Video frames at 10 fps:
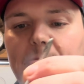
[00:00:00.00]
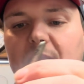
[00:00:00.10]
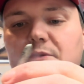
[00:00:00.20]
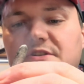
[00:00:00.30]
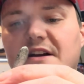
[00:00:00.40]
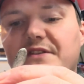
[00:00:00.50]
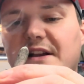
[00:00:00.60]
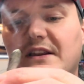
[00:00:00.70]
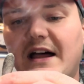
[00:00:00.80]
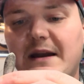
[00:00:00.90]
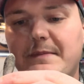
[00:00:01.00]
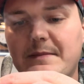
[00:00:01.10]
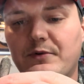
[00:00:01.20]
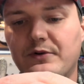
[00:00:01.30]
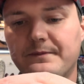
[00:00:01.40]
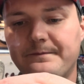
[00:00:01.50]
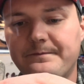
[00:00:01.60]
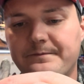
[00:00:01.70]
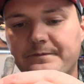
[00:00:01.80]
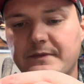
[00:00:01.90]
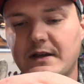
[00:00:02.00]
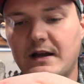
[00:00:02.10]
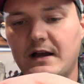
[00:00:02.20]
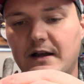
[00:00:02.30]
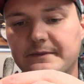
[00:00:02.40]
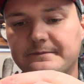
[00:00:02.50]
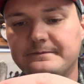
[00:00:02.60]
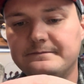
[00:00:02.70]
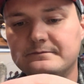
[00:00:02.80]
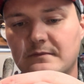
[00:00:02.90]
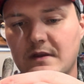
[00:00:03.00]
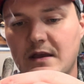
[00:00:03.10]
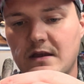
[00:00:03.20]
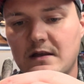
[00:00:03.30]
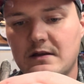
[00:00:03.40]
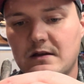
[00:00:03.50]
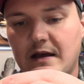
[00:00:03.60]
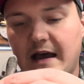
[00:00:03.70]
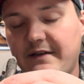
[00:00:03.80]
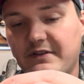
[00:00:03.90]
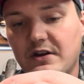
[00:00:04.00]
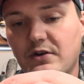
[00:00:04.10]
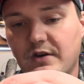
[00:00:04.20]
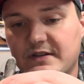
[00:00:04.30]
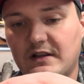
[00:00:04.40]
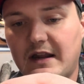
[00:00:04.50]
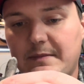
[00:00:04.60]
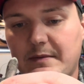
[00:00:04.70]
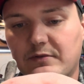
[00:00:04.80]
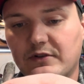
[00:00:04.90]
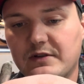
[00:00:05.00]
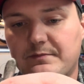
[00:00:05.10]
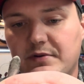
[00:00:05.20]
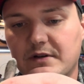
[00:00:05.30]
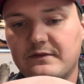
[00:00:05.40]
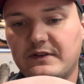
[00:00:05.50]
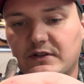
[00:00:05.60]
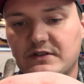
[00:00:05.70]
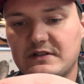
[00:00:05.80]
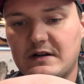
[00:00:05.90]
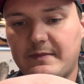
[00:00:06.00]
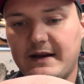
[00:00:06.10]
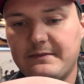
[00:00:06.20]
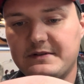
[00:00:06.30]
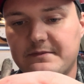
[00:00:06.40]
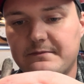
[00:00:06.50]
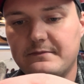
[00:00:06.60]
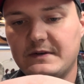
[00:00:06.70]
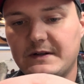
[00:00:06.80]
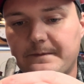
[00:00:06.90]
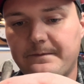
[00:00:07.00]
which I don't think a lot of people, I haven't noticed a lot of people really put filters in their pipes, but